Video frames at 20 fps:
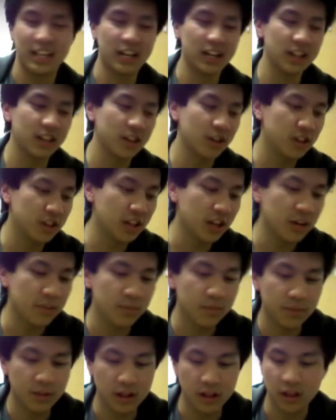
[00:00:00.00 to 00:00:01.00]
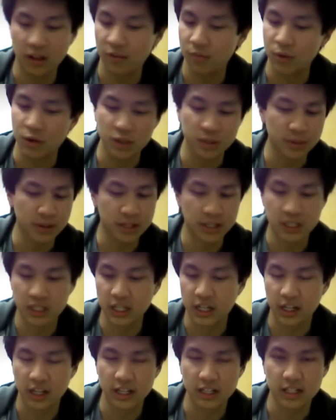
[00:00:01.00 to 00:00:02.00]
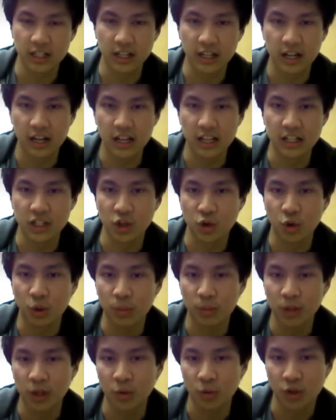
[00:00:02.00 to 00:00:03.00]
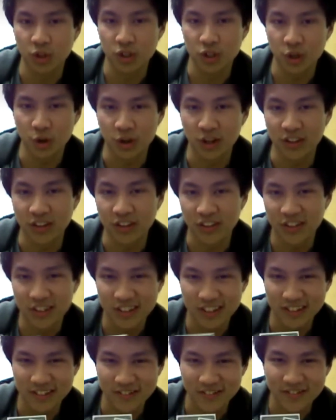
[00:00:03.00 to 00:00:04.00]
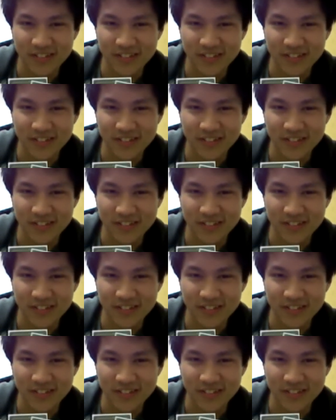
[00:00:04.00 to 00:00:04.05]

The thing I love most about this deck is that it's equipped with tokens.